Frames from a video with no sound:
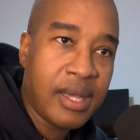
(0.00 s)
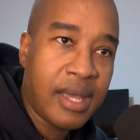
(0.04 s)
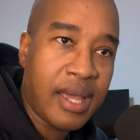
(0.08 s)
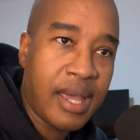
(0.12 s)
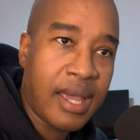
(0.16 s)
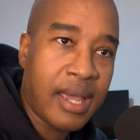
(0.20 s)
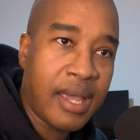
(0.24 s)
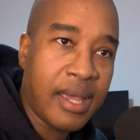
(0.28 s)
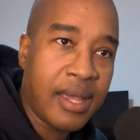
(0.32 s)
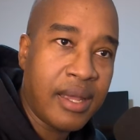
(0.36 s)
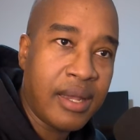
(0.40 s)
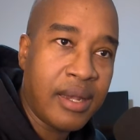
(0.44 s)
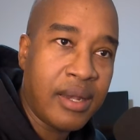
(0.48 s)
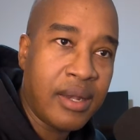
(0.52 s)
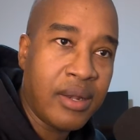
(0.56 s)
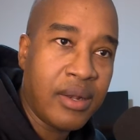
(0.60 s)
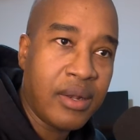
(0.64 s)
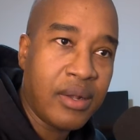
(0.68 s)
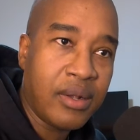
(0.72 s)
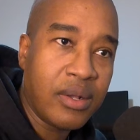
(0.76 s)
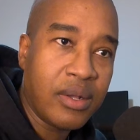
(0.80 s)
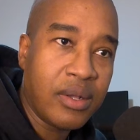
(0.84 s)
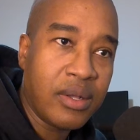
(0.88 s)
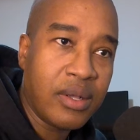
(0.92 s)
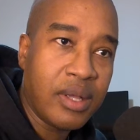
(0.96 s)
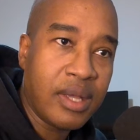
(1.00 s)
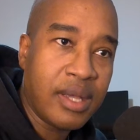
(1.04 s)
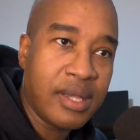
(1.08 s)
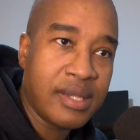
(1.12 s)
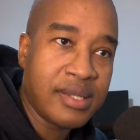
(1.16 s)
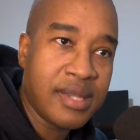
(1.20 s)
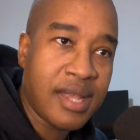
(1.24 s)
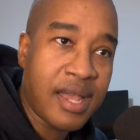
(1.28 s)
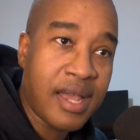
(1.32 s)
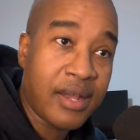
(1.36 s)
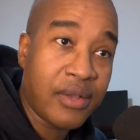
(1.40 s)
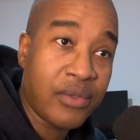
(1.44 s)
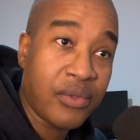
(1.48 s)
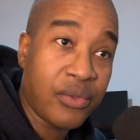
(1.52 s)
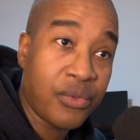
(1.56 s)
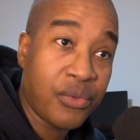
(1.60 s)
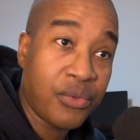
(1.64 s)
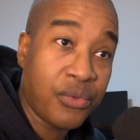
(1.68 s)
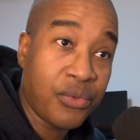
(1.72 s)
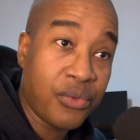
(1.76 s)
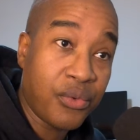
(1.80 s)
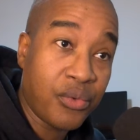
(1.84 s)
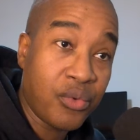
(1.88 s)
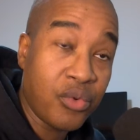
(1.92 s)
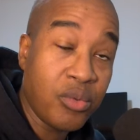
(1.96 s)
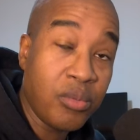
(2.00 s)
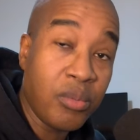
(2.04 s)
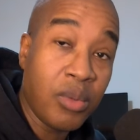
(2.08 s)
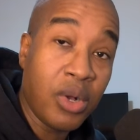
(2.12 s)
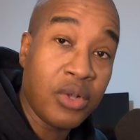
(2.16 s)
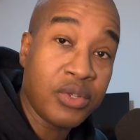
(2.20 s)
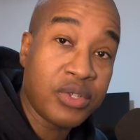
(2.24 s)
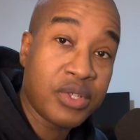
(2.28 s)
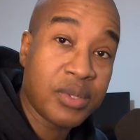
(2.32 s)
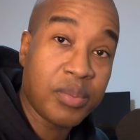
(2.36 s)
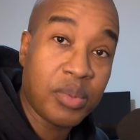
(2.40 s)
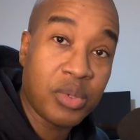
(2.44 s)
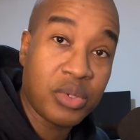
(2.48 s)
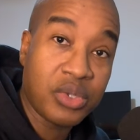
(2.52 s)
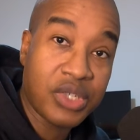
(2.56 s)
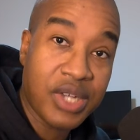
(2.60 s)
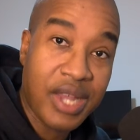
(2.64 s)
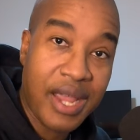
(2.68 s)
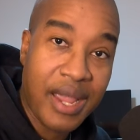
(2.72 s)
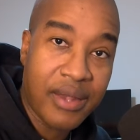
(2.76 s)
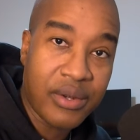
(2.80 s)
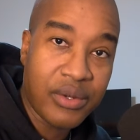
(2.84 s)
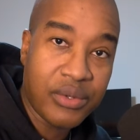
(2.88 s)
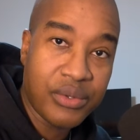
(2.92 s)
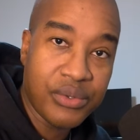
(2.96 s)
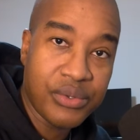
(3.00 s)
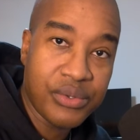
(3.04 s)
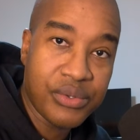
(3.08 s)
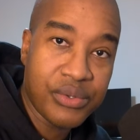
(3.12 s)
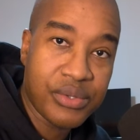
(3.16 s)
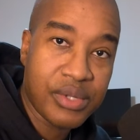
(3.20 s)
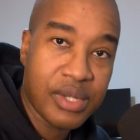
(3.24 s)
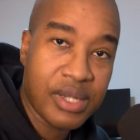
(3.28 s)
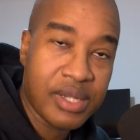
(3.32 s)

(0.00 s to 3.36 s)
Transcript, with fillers: And is that through multiple channels?